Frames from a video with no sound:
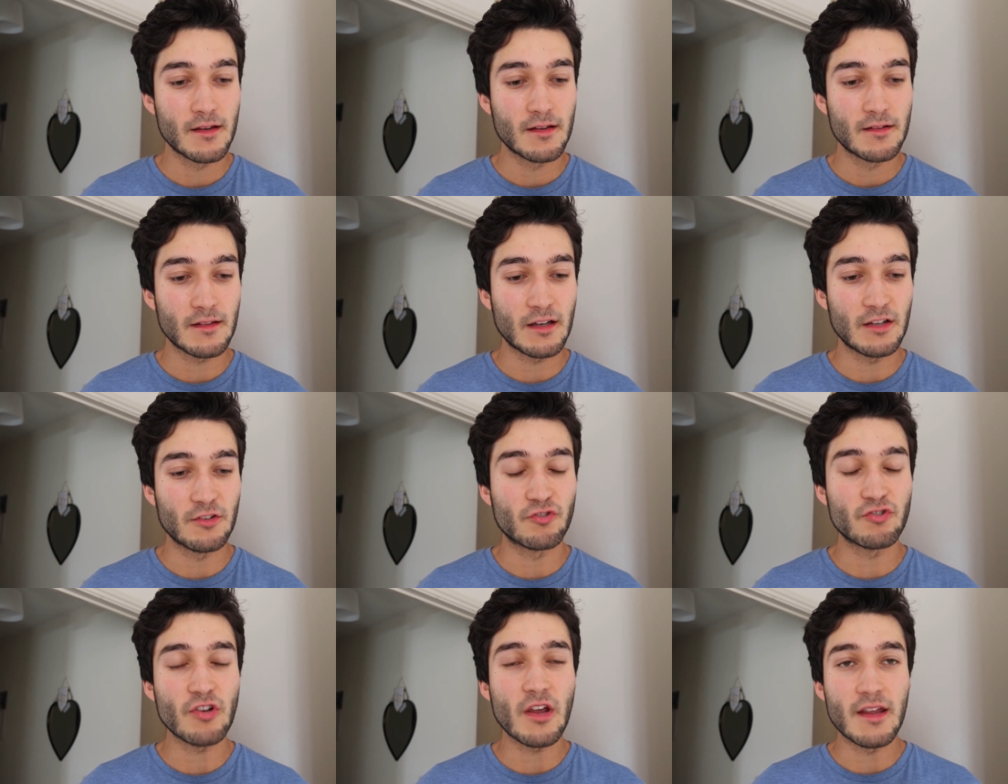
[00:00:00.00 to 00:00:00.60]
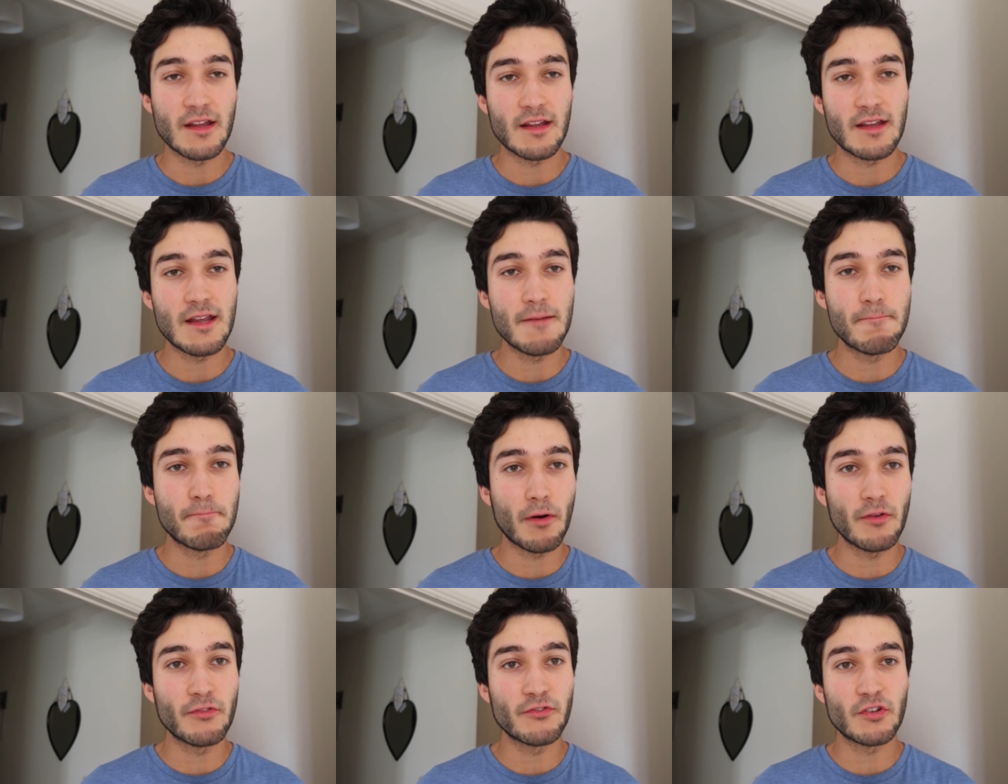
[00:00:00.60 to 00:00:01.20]
that Jake, he
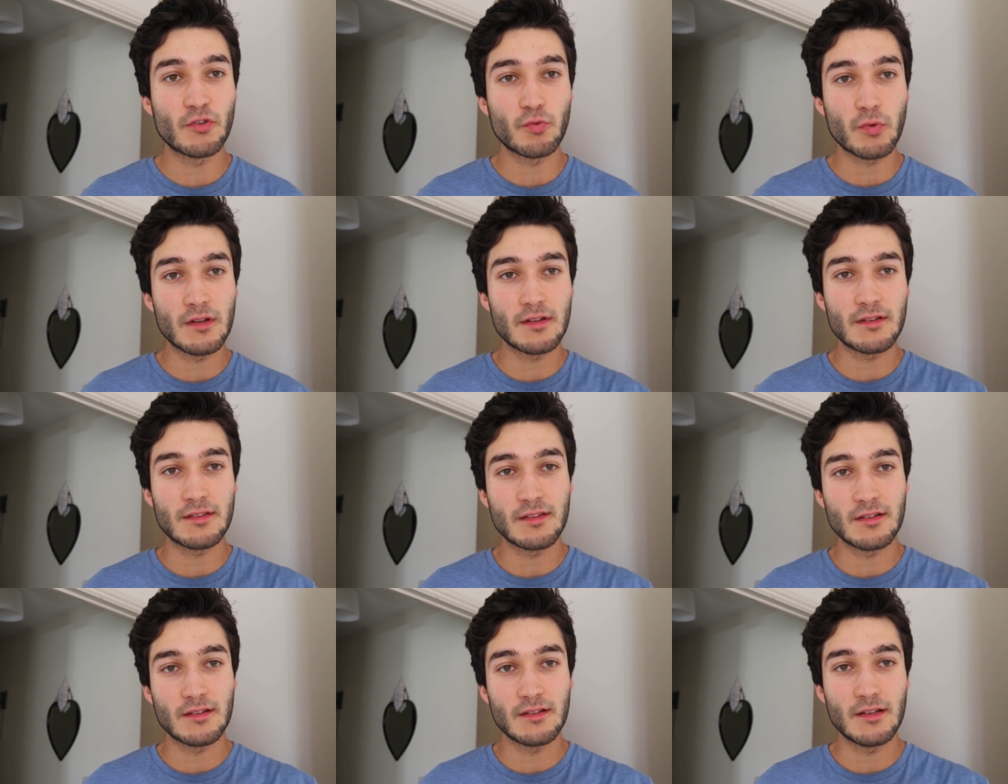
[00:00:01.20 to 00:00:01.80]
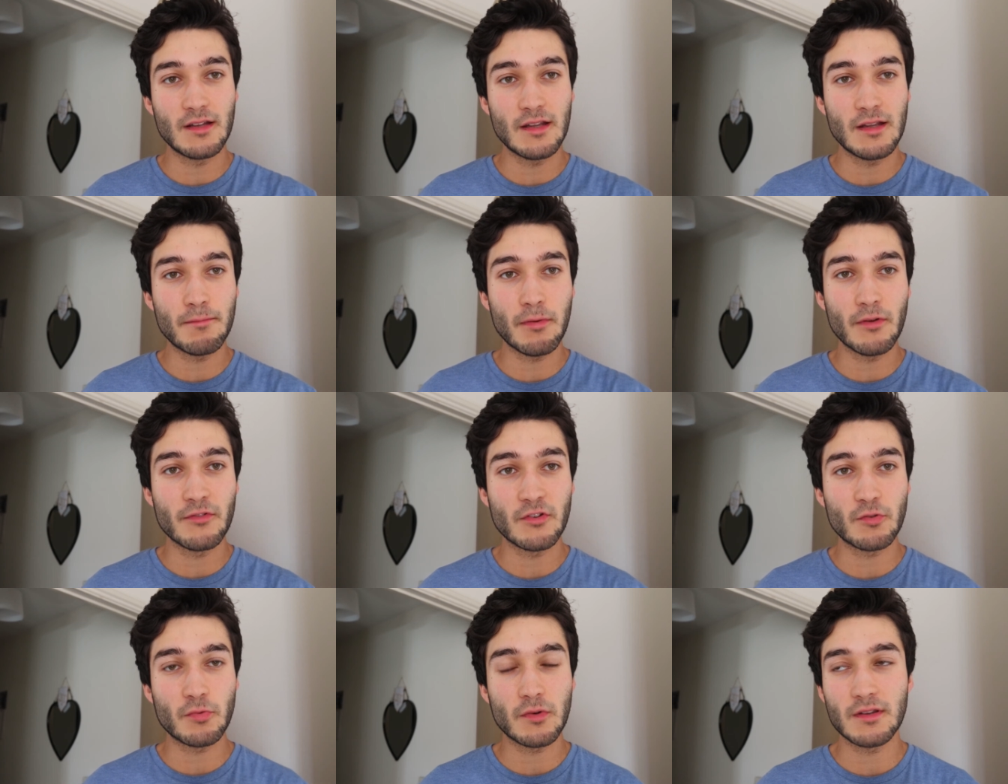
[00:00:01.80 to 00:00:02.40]
bonded with, he
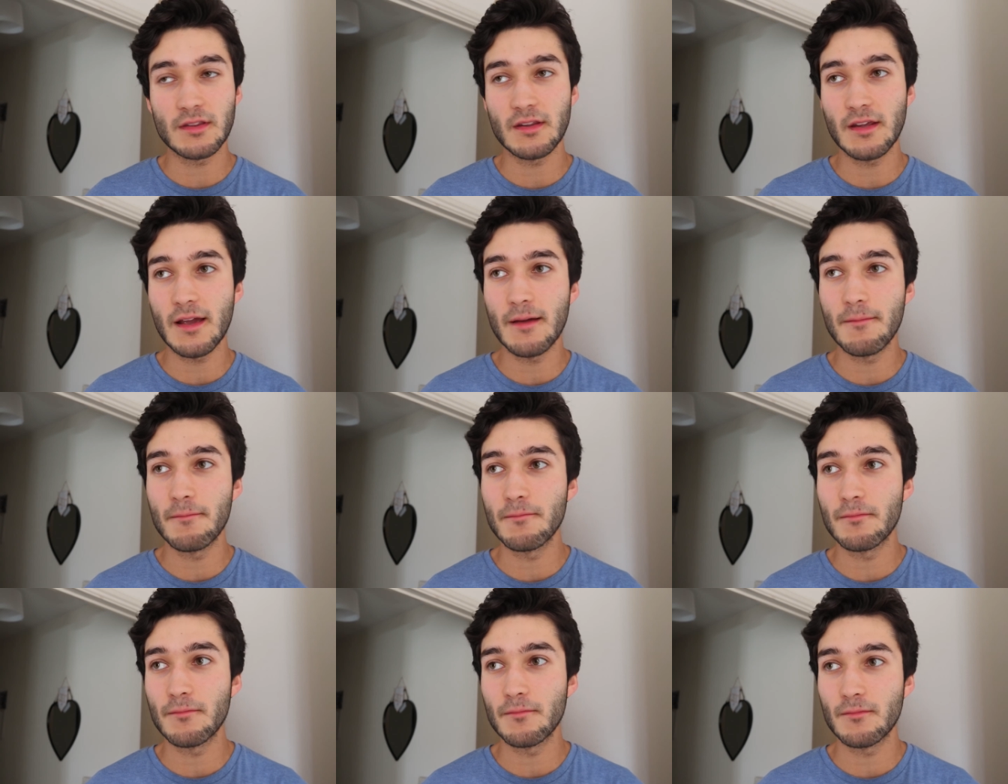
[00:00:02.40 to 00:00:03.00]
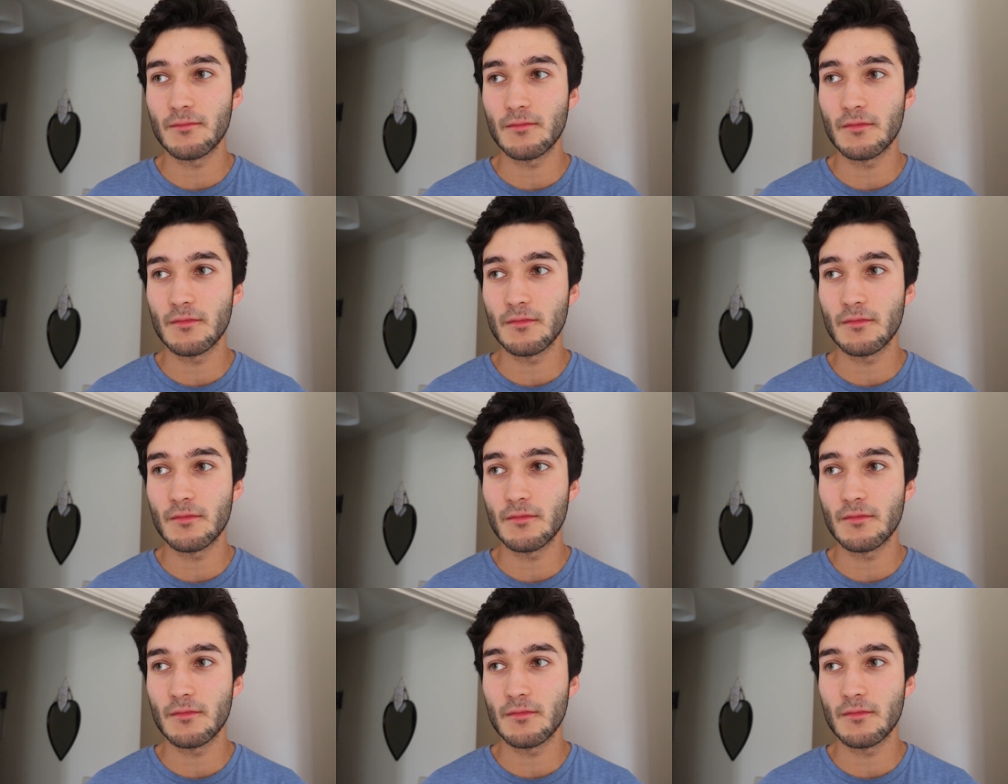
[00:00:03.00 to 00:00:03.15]
bonded with the, um,